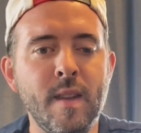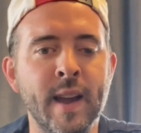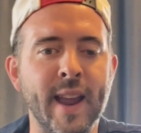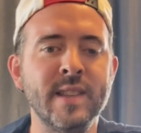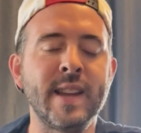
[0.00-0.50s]

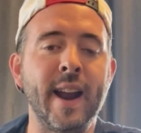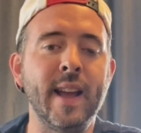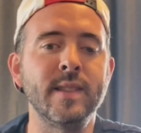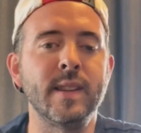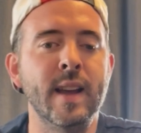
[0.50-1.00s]
Against tight
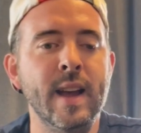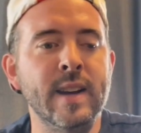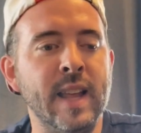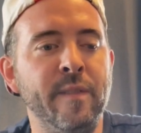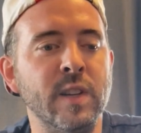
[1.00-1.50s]
ends,
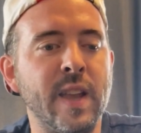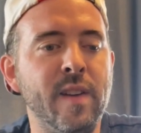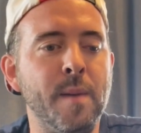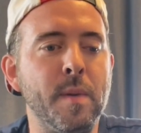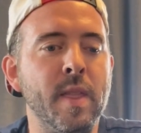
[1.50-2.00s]
Denver's
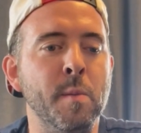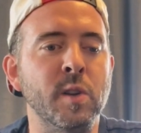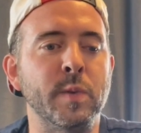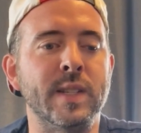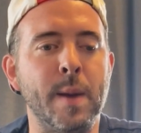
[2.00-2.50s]
given up the
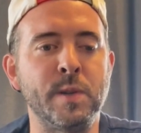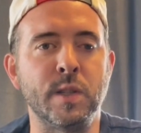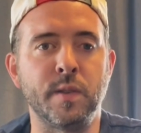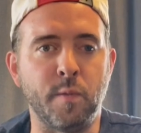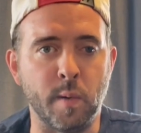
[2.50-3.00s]
most
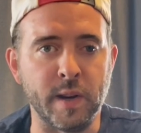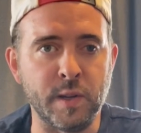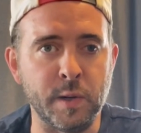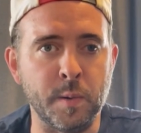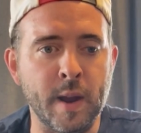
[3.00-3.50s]
receptions,
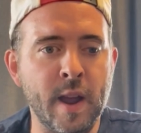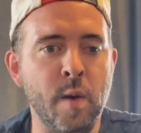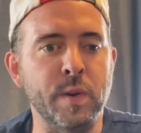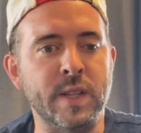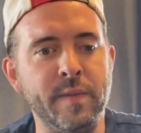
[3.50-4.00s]
42.
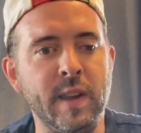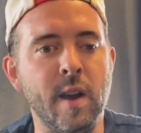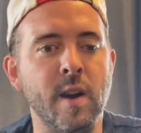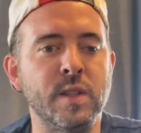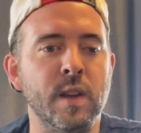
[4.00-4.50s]
Receiving
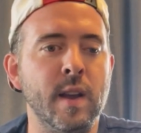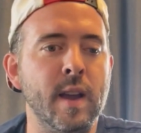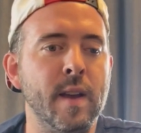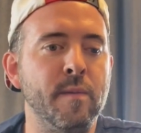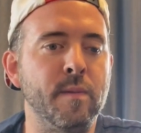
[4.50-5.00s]
yards,
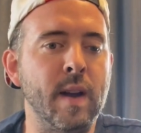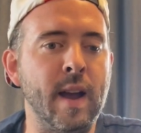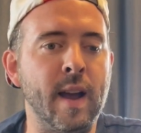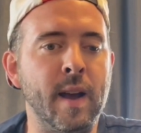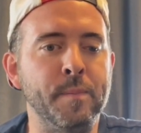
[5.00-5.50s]

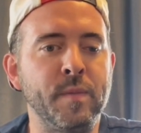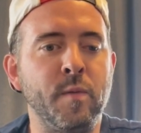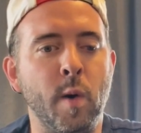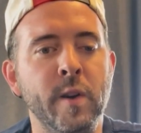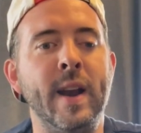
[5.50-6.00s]

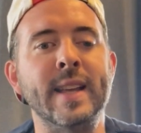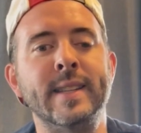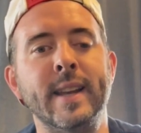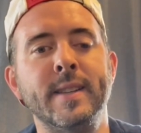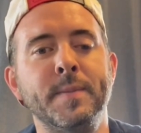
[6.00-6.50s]

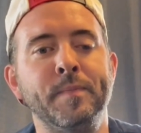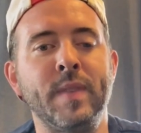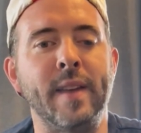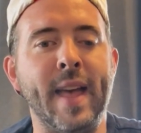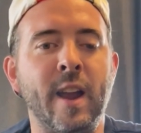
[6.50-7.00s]
486.
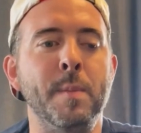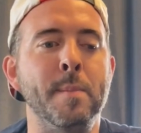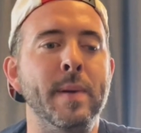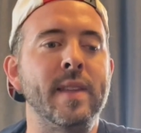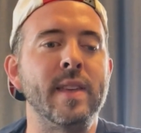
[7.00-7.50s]
And that could
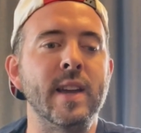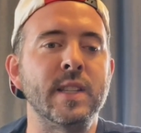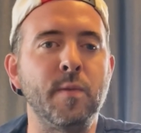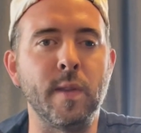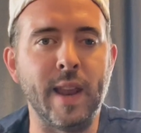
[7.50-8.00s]
mean big
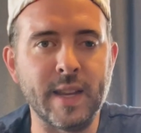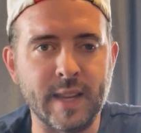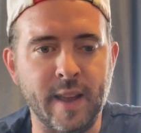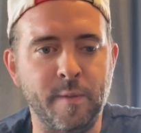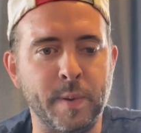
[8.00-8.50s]
things for the likes
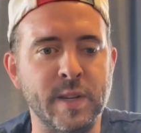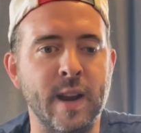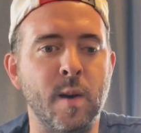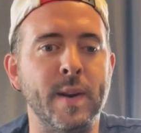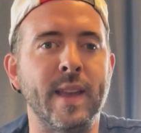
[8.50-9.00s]
of
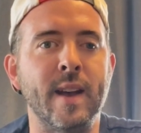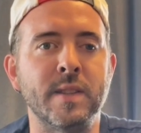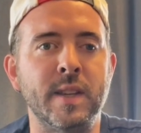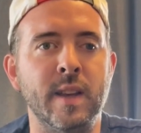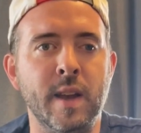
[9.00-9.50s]
Pacheco and
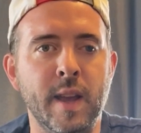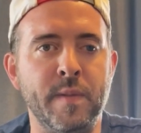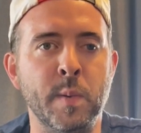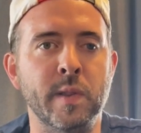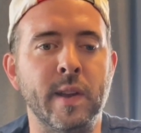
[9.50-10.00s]
Kelsey
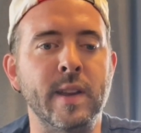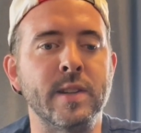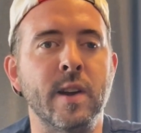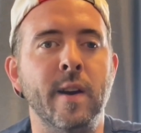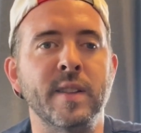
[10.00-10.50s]
if you were looking to
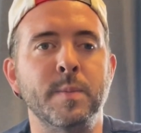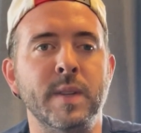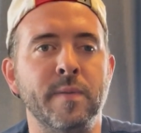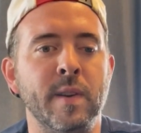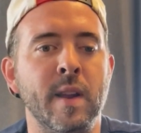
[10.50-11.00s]
target some
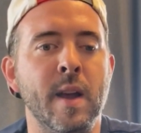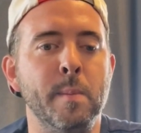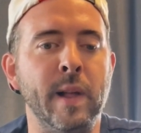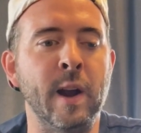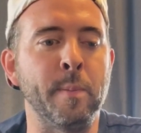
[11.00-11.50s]
different
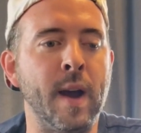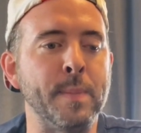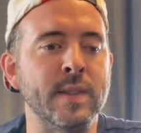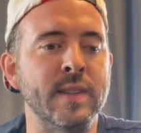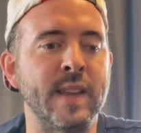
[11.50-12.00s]
player
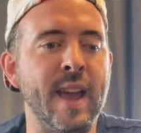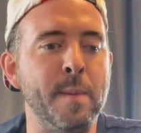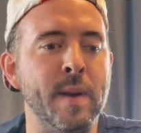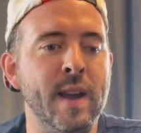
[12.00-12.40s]
props in this game.